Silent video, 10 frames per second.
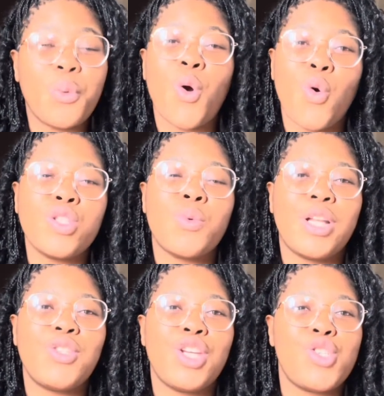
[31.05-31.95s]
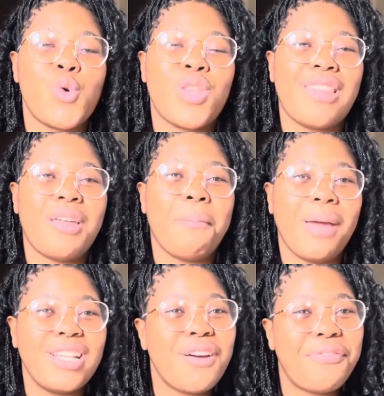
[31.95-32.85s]
we also want to ensure that the
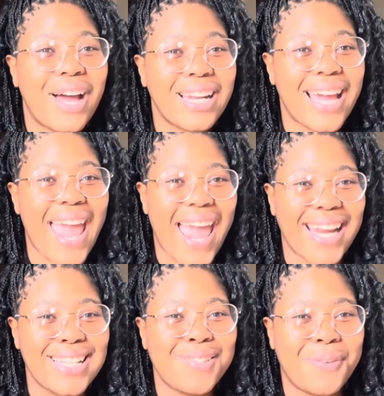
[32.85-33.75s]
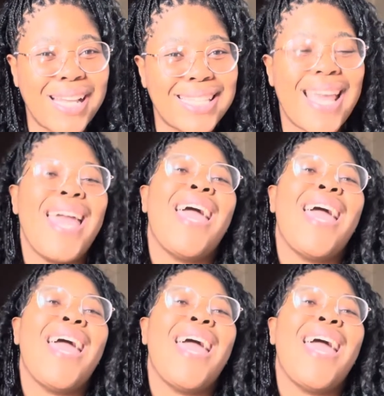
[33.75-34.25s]
major funder NsFas